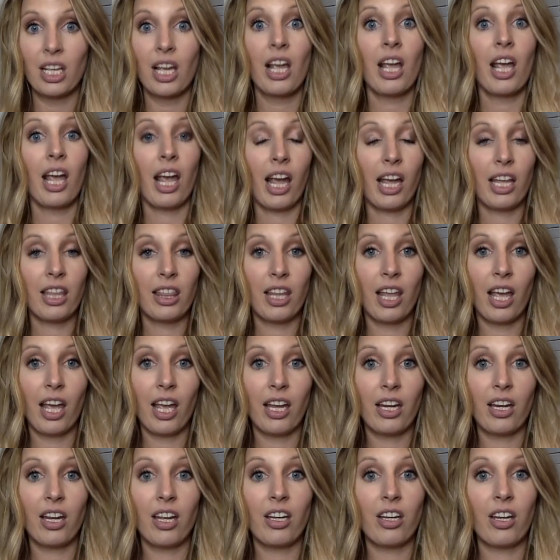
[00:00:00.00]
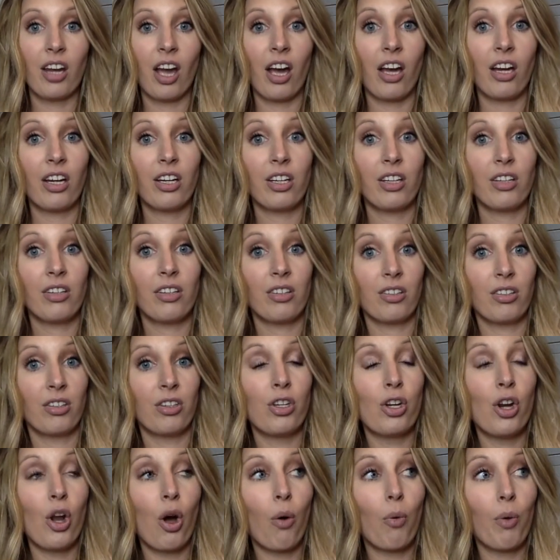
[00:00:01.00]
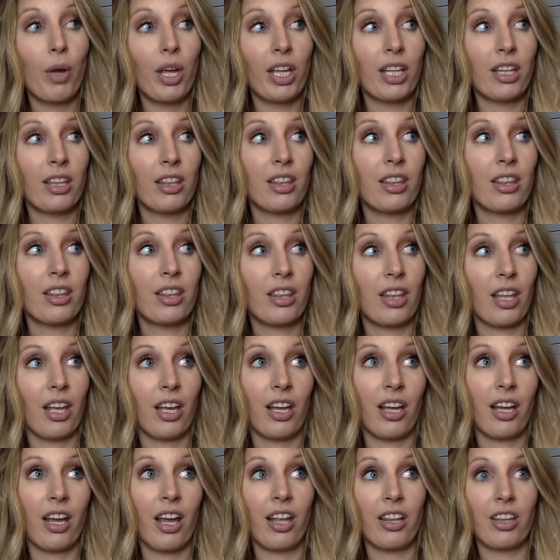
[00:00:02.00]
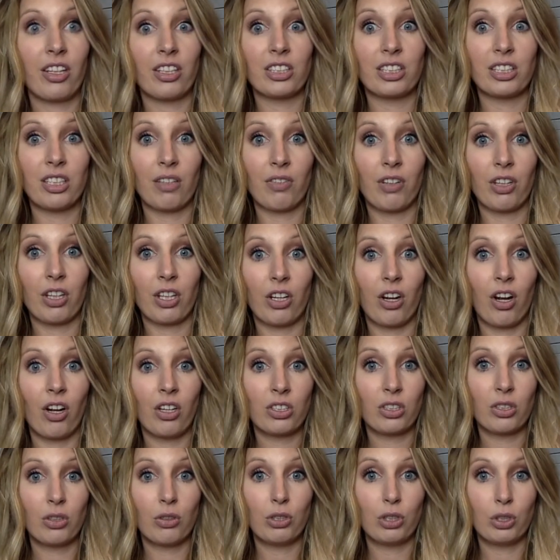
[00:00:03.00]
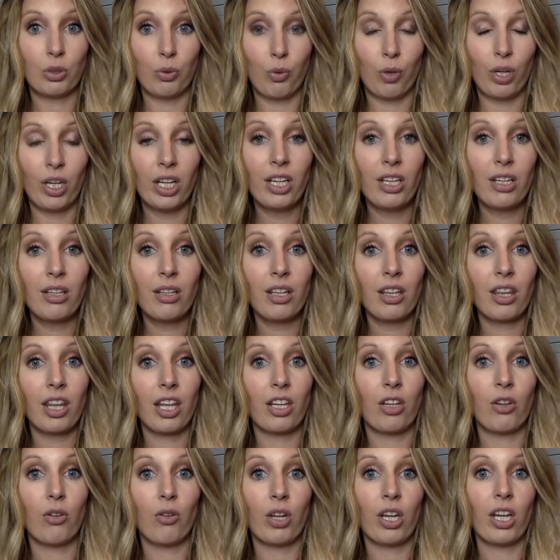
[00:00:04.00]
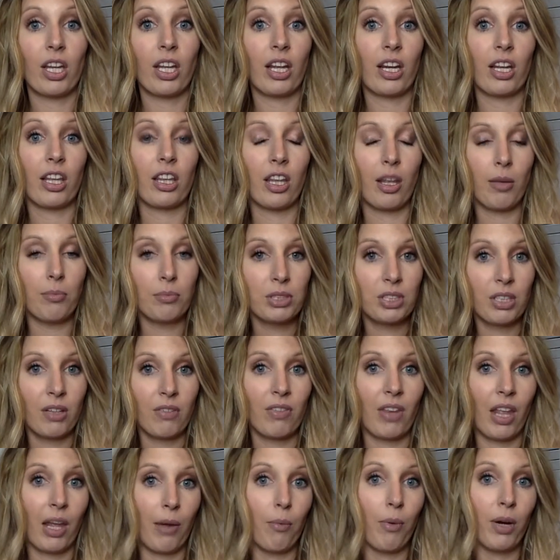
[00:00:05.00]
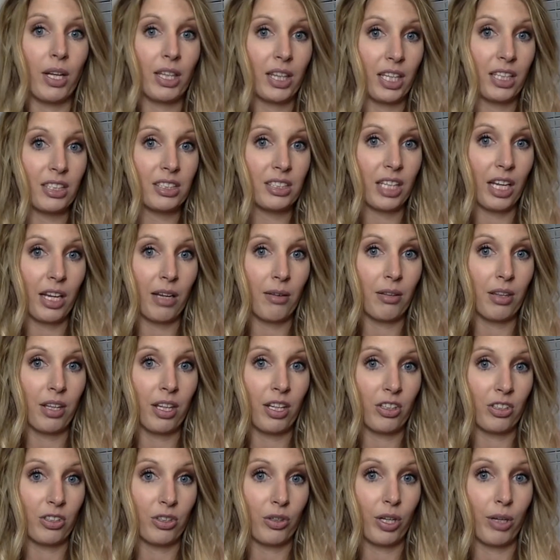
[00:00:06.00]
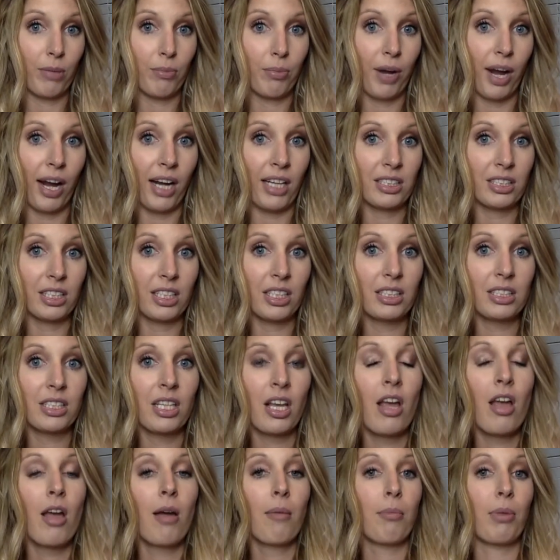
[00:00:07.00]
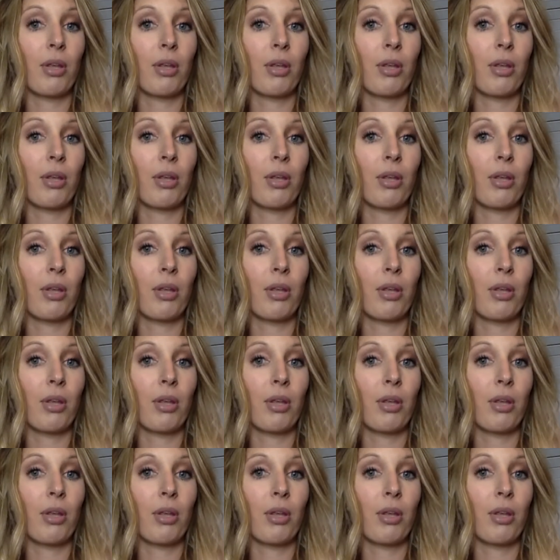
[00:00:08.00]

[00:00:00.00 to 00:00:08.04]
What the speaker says: and then not knowing the other stuff that they're also doing. Like you can get a glimpse of what they say they were doing in practice, but